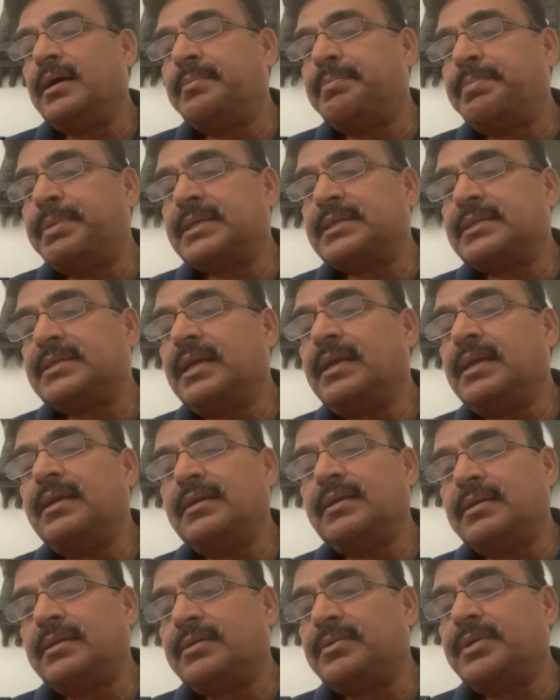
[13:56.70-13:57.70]
personnel.
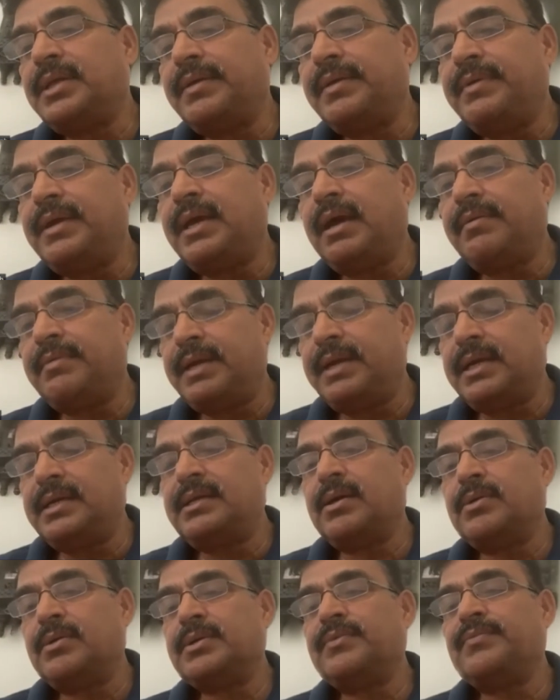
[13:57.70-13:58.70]
Today we have
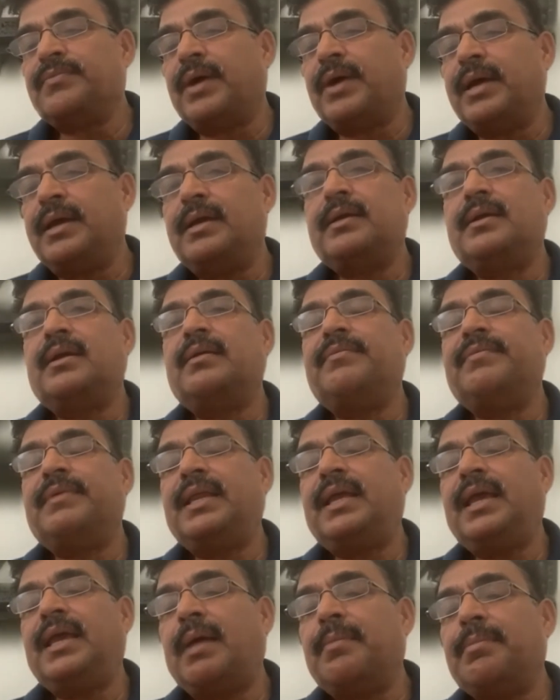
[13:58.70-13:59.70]
8,500
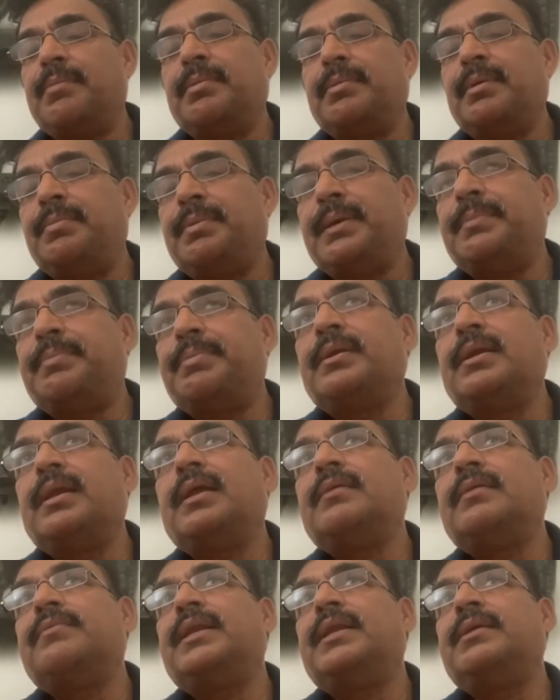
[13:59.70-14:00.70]
very capable people
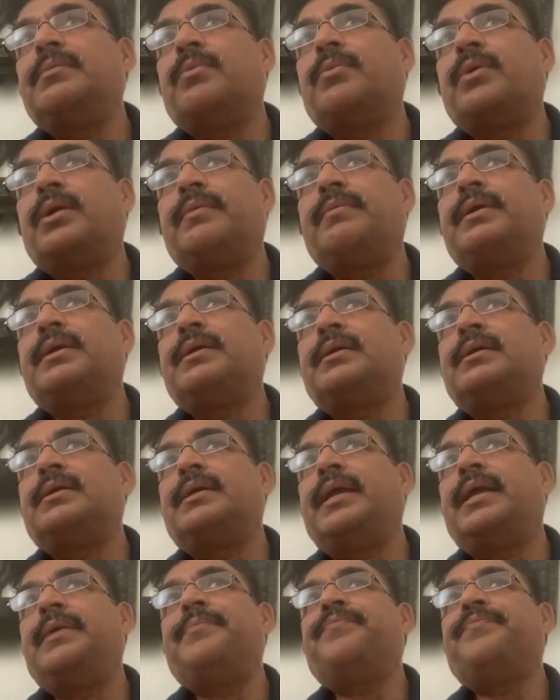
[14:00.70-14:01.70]
and very motivated
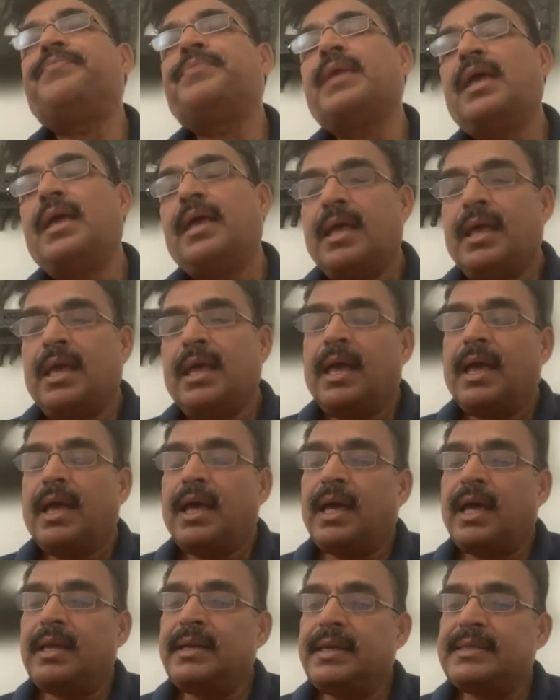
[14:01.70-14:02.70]
team.
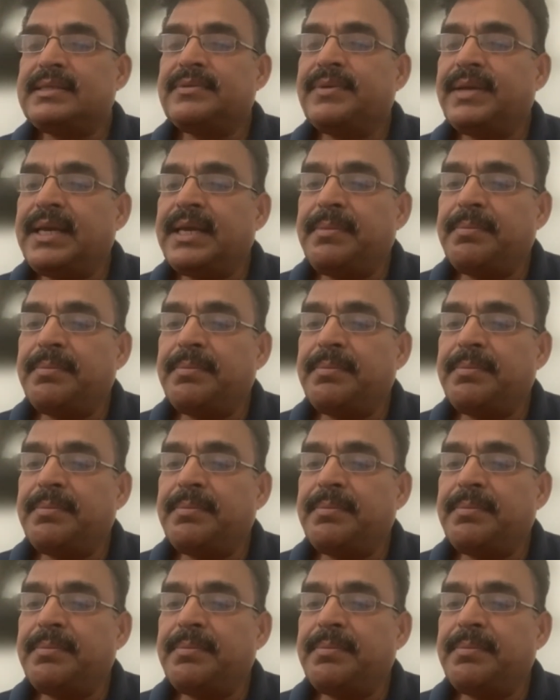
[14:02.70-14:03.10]
And it's very